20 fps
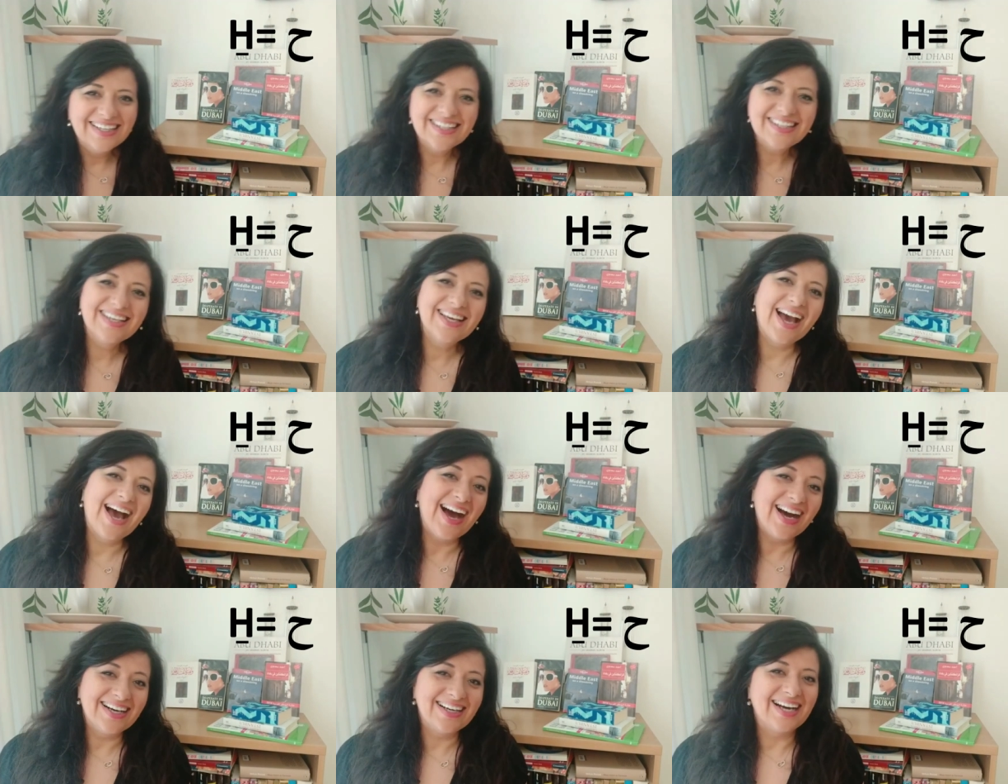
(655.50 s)

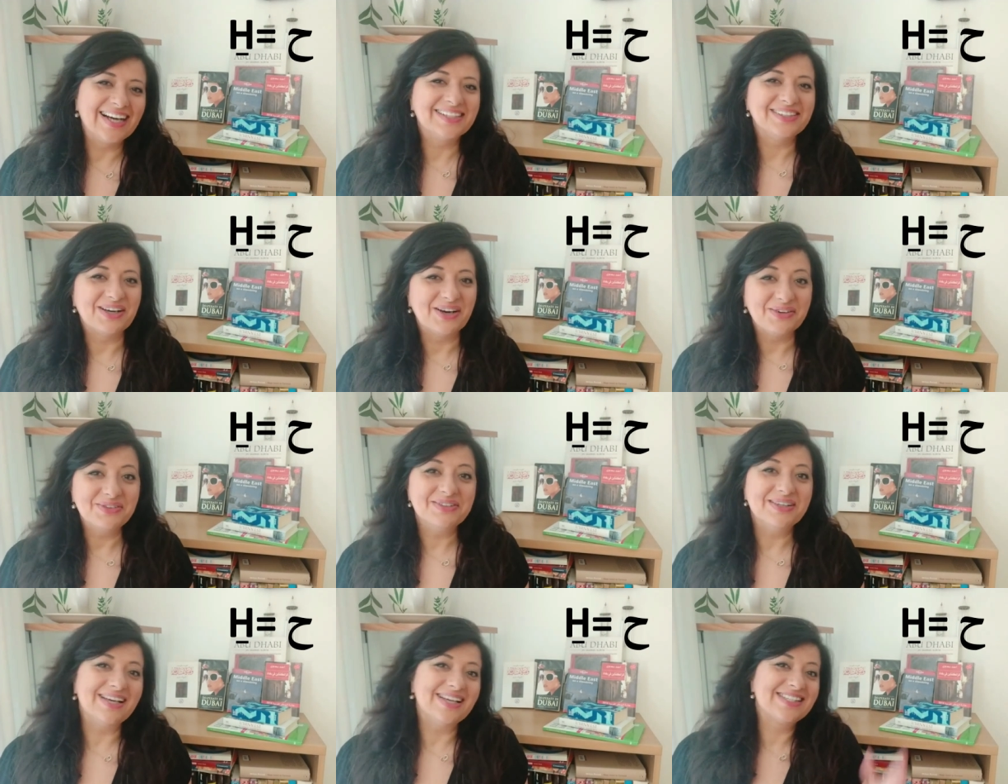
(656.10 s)
Yeah, I
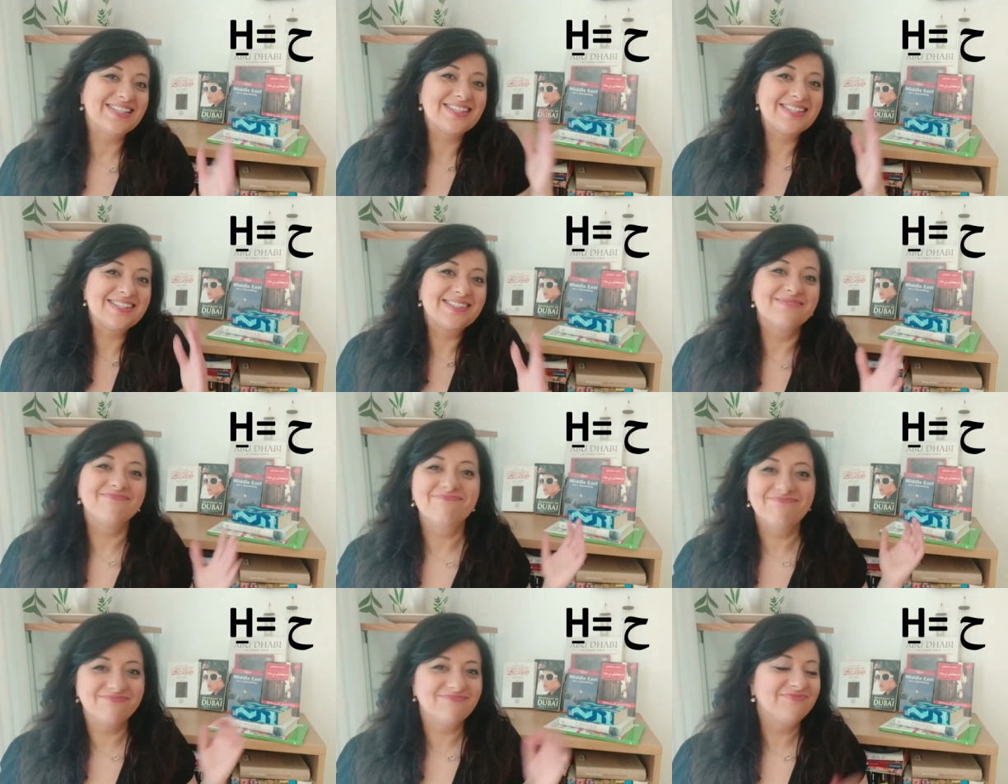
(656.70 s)
know,
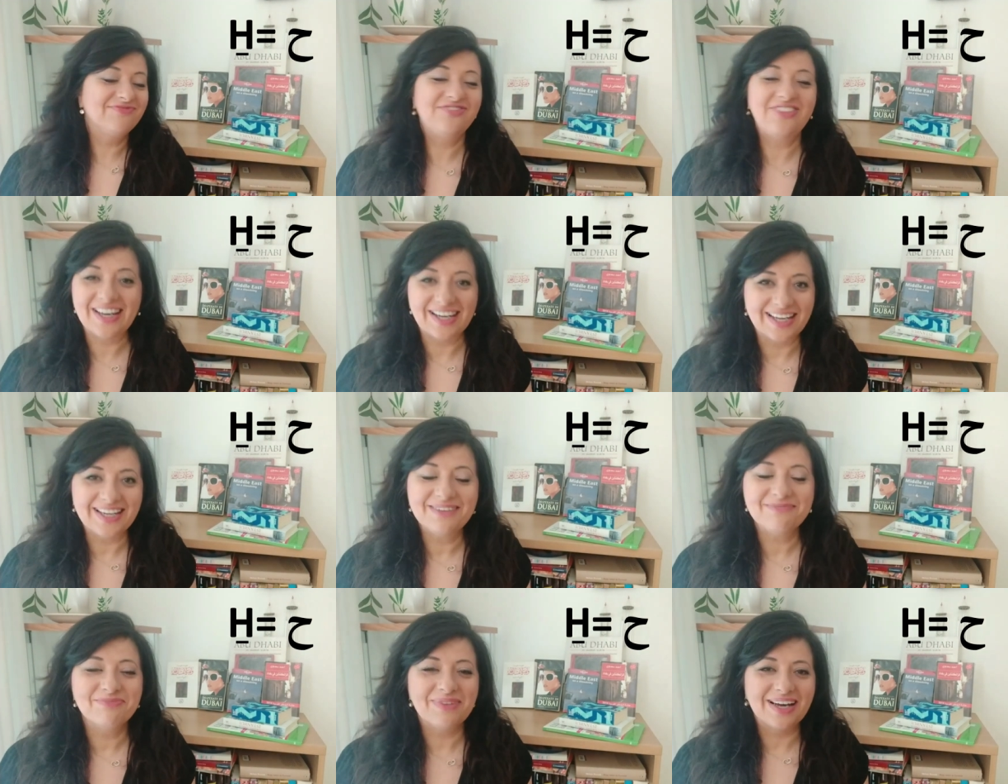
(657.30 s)
it's
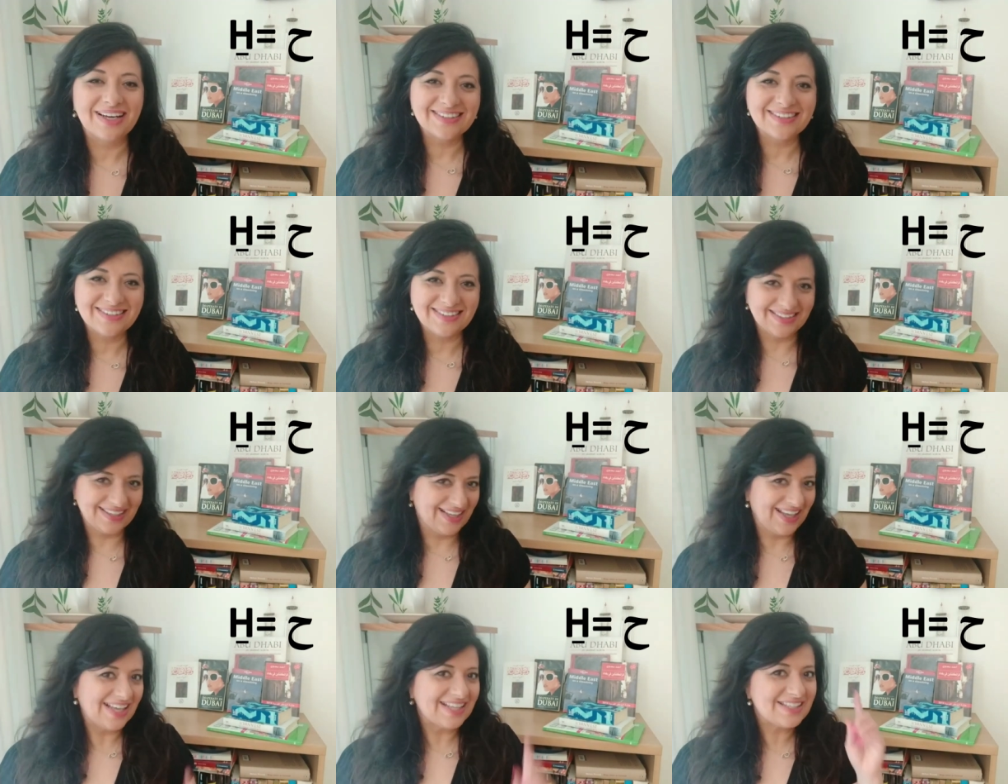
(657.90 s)
funny,
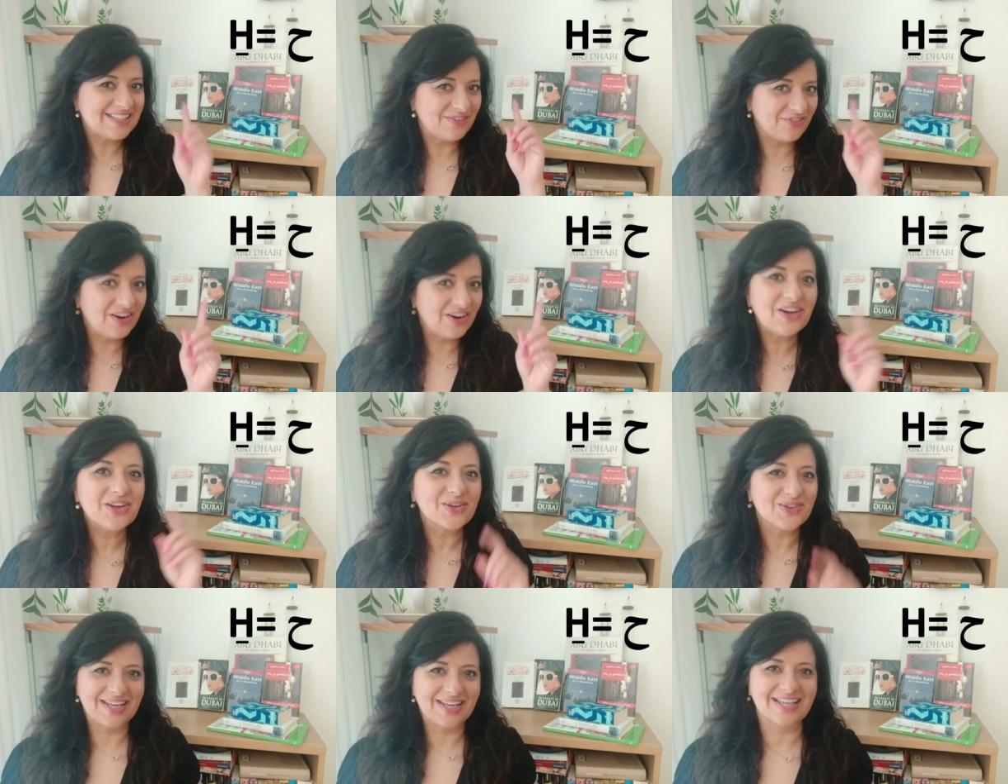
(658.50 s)
but it's a
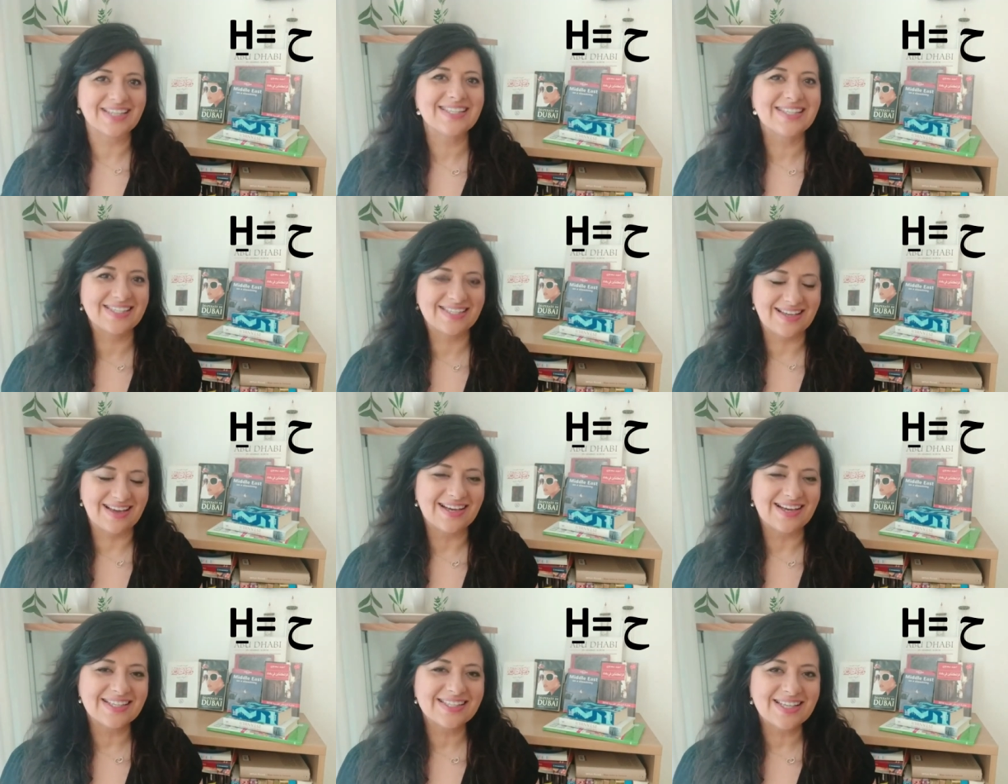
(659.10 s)
very good
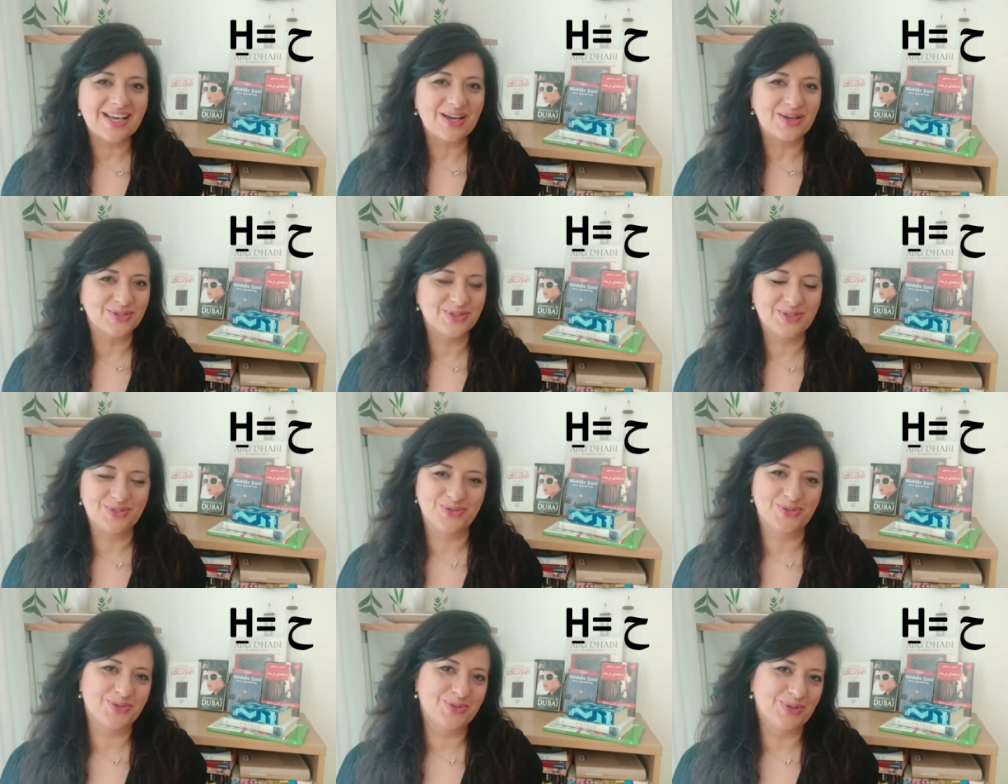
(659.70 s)
exercise how
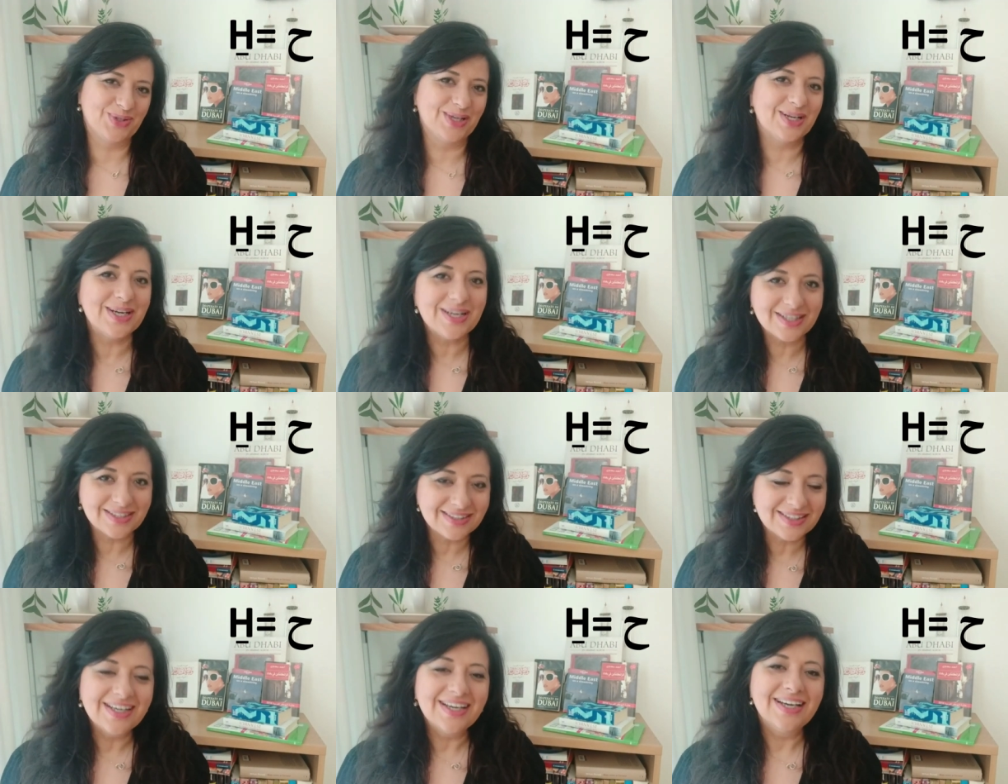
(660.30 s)
to
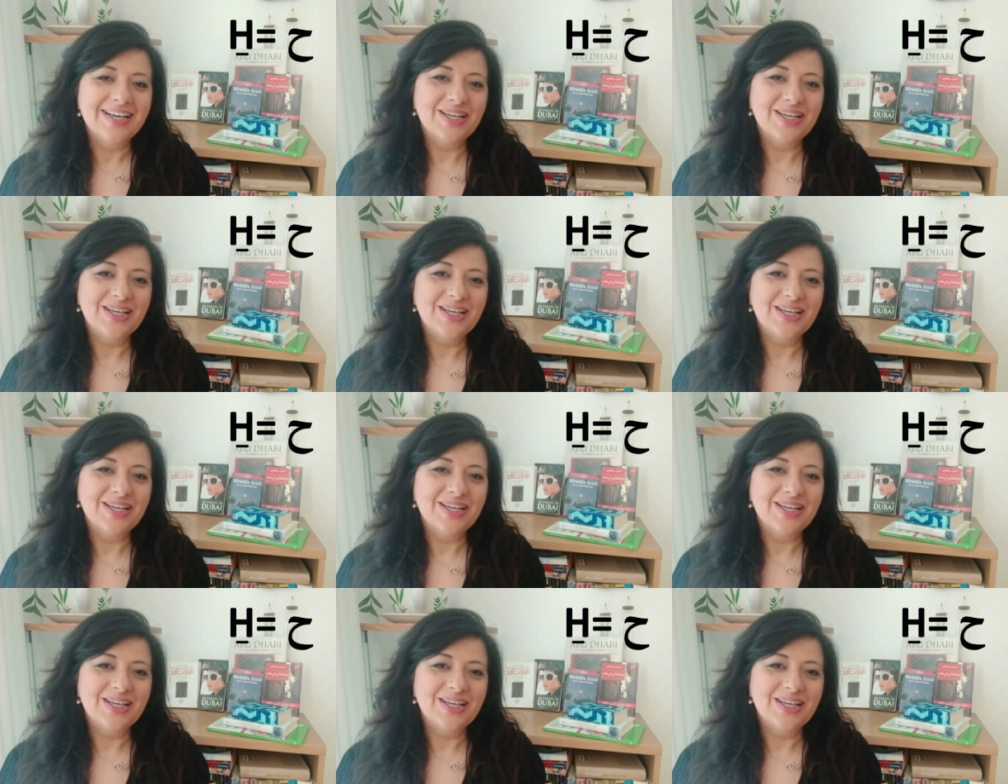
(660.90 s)
learn